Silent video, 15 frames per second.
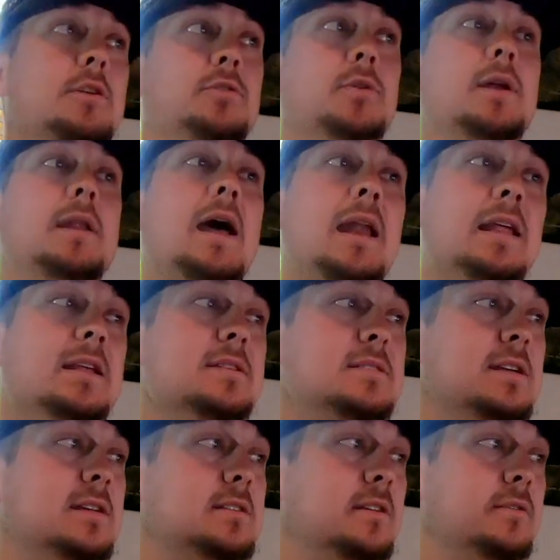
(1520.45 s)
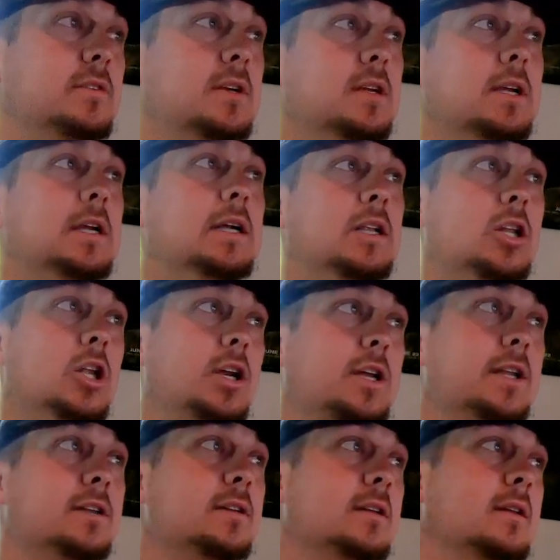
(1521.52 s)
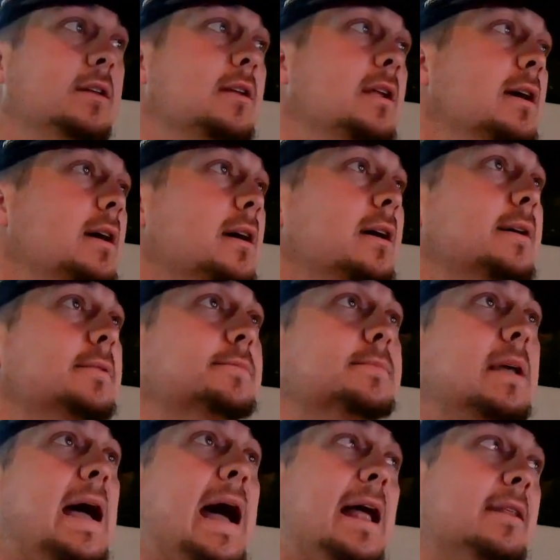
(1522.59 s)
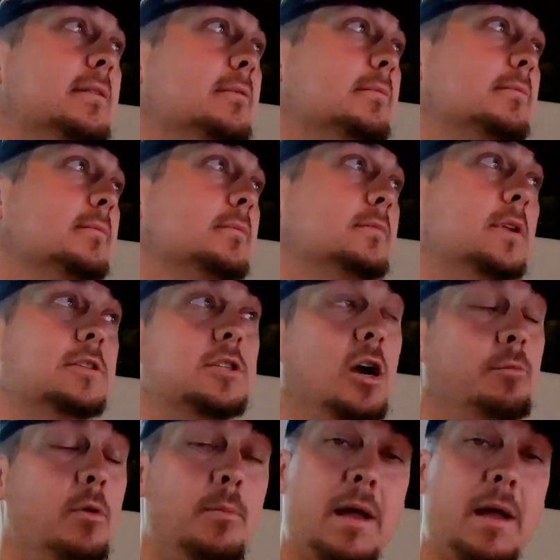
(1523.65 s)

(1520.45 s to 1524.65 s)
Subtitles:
there's really not any sense of looking at a topo